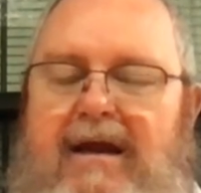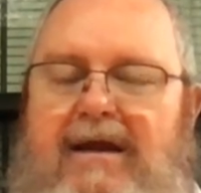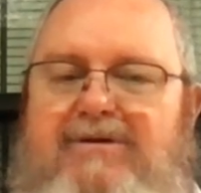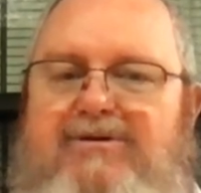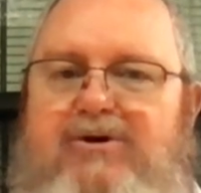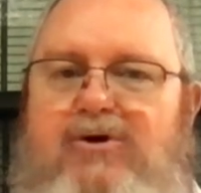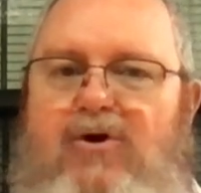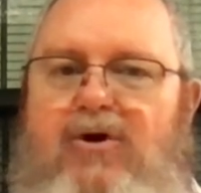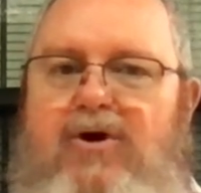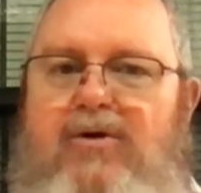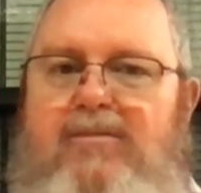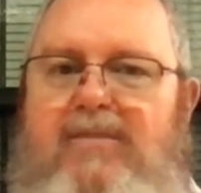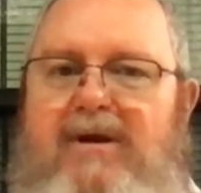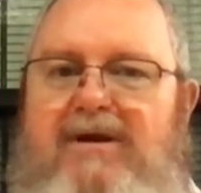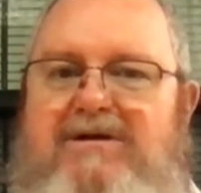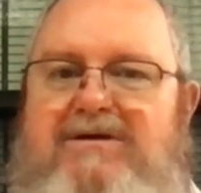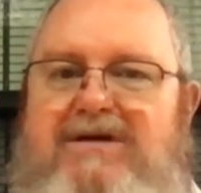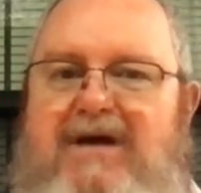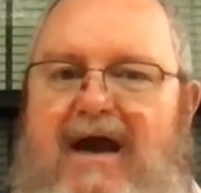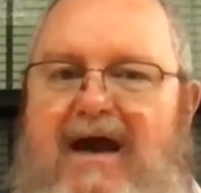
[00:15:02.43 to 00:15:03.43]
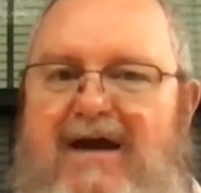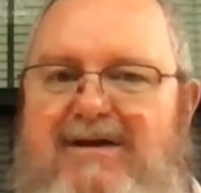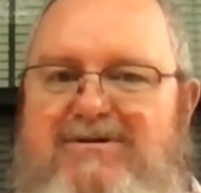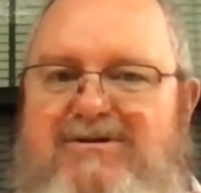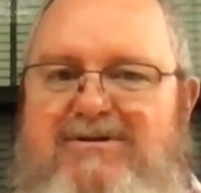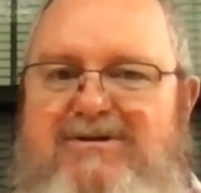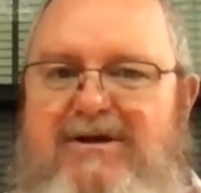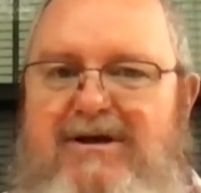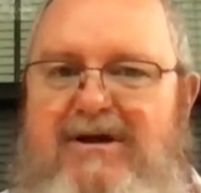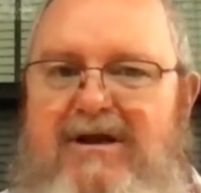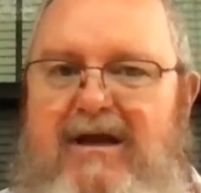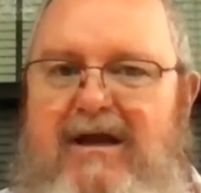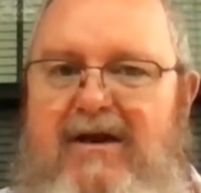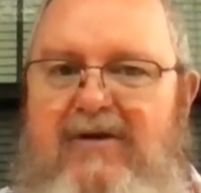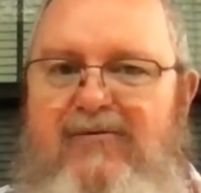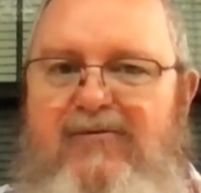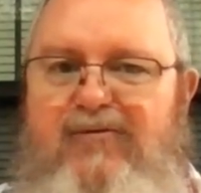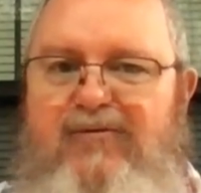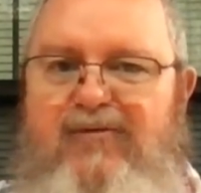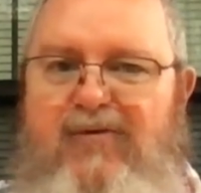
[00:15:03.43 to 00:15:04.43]
it's going to be tested
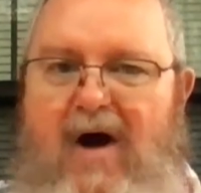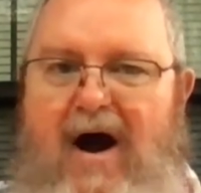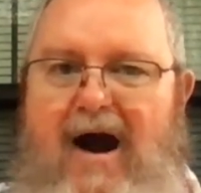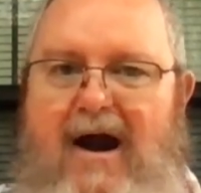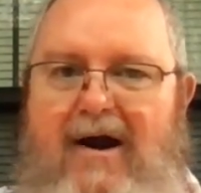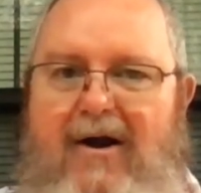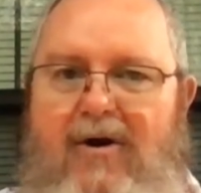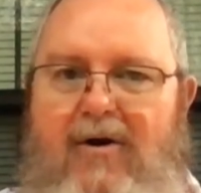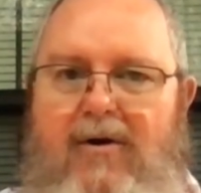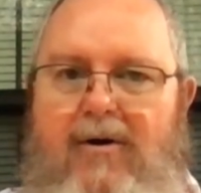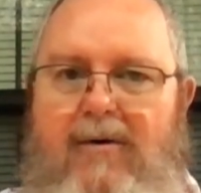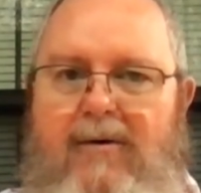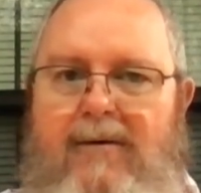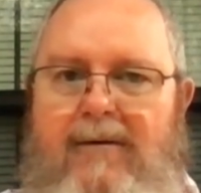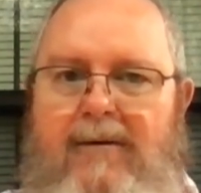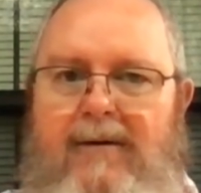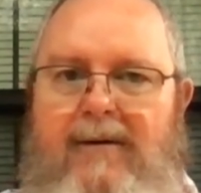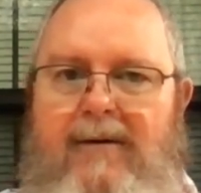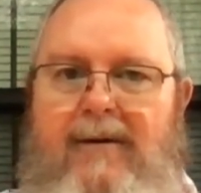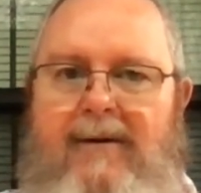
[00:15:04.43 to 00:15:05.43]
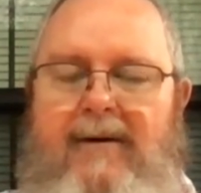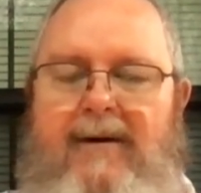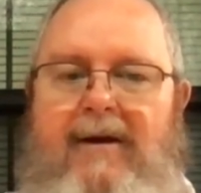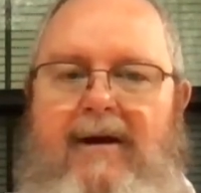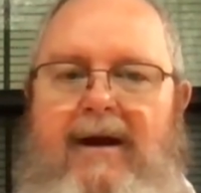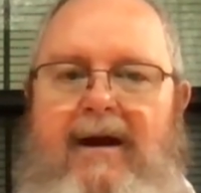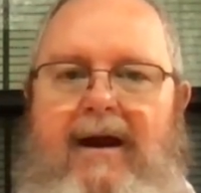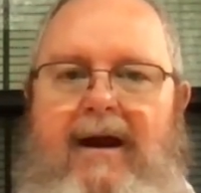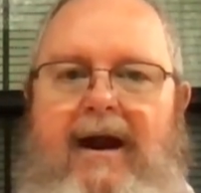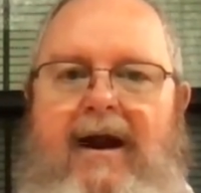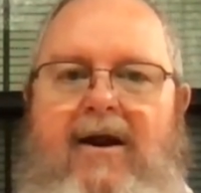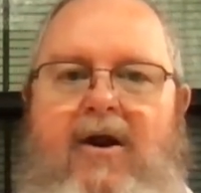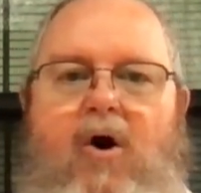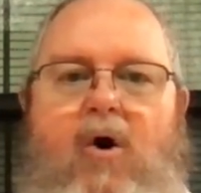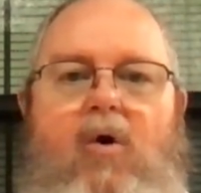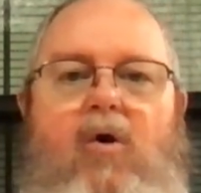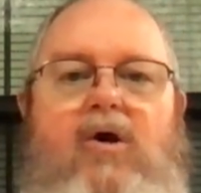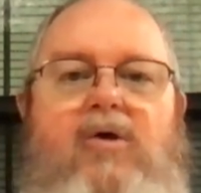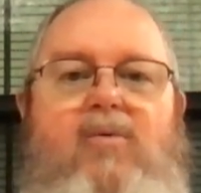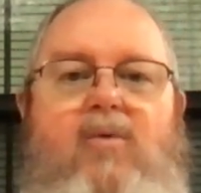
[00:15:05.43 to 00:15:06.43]
in fire. And
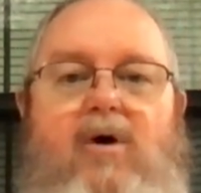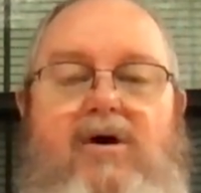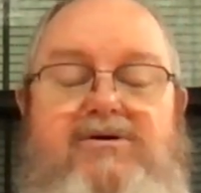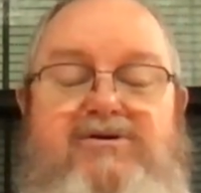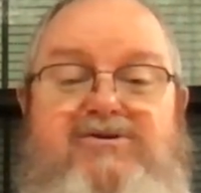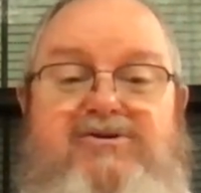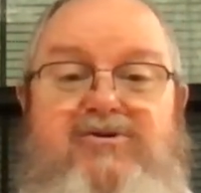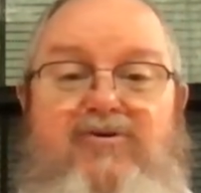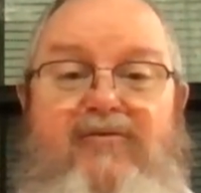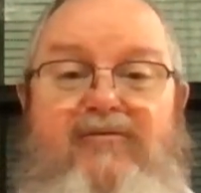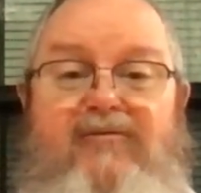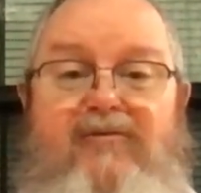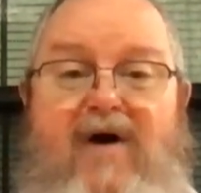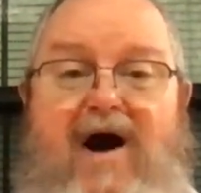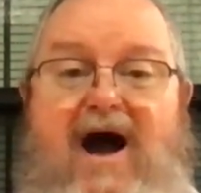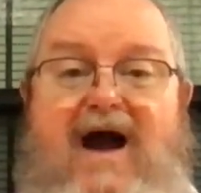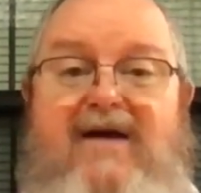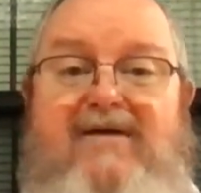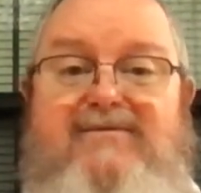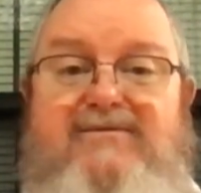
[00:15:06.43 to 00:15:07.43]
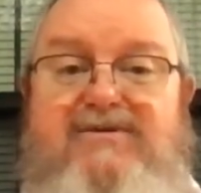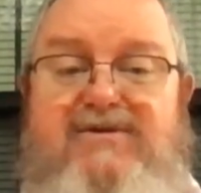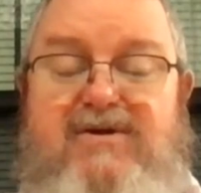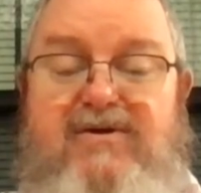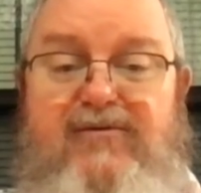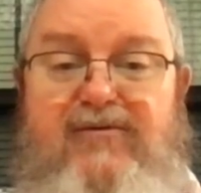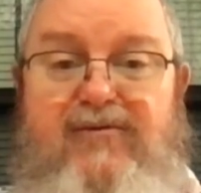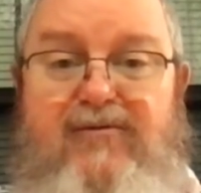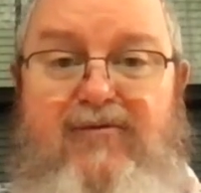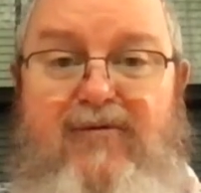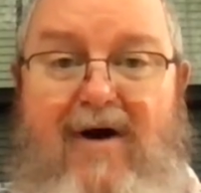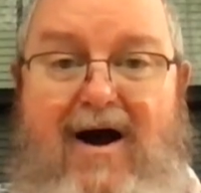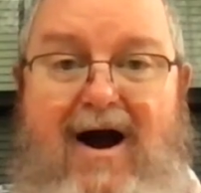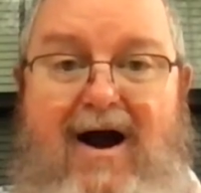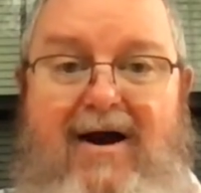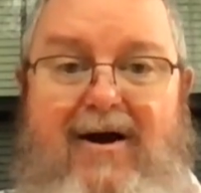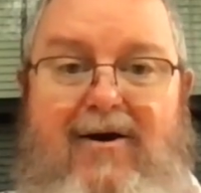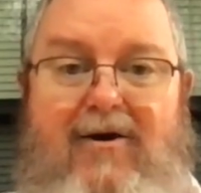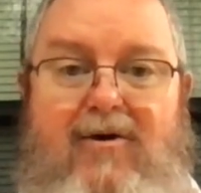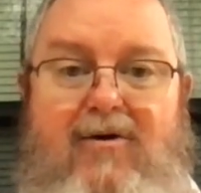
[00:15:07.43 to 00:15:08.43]
only what survives the
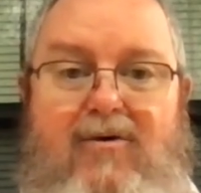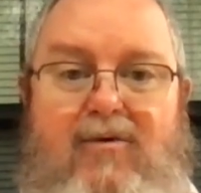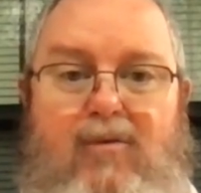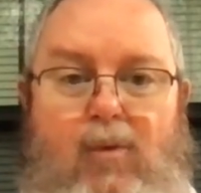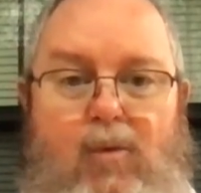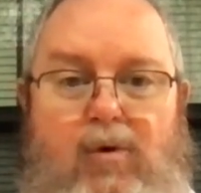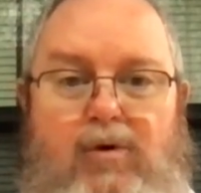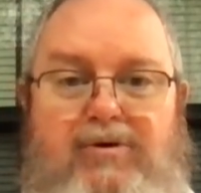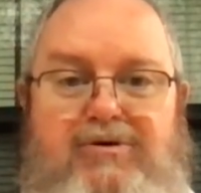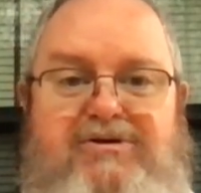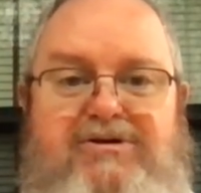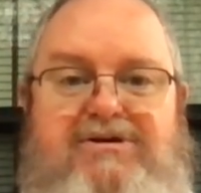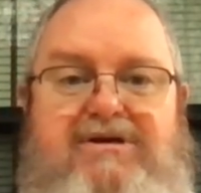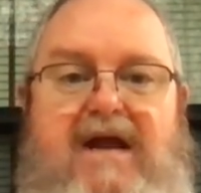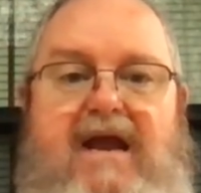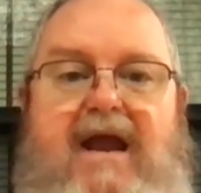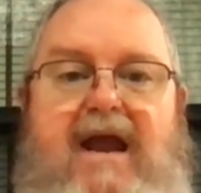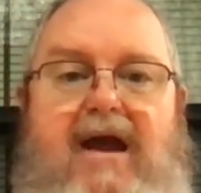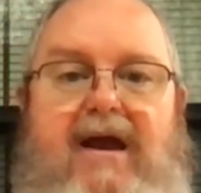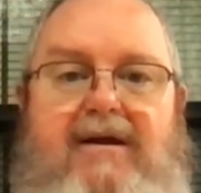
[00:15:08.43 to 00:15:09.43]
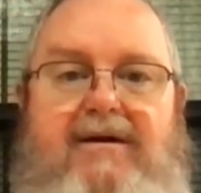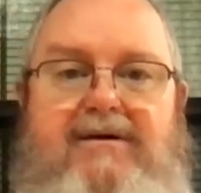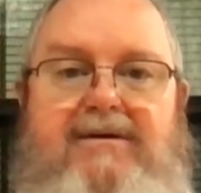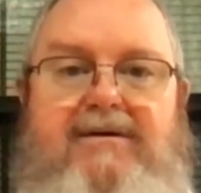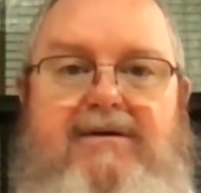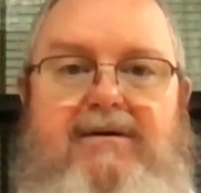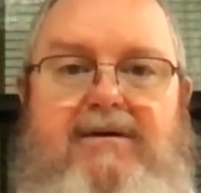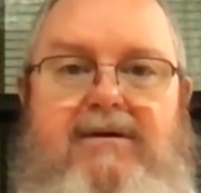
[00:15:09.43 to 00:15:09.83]
fire will stand.